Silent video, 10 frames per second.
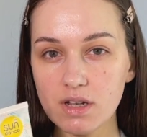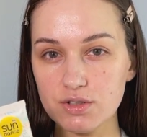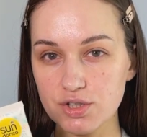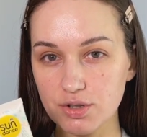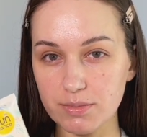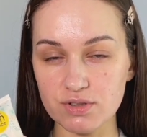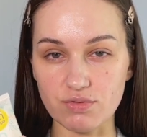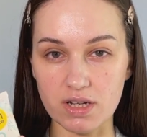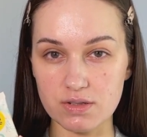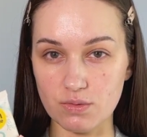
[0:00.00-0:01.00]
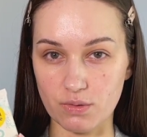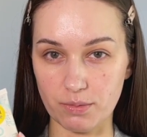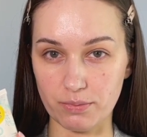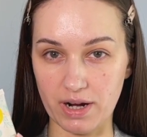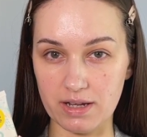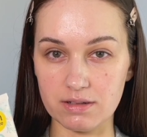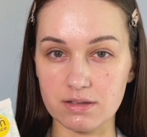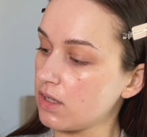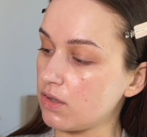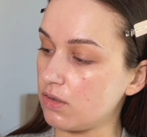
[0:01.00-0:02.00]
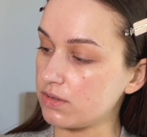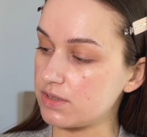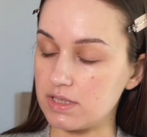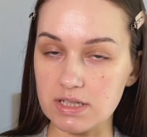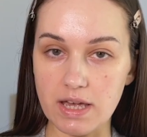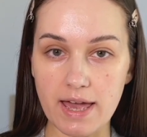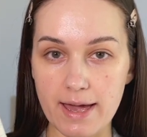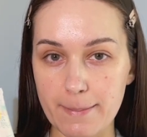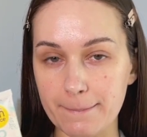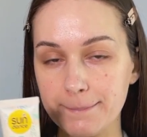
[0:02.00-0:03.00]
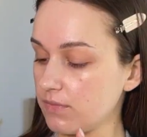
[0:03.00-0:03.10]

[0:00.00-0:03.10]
German drugstore brand called DM.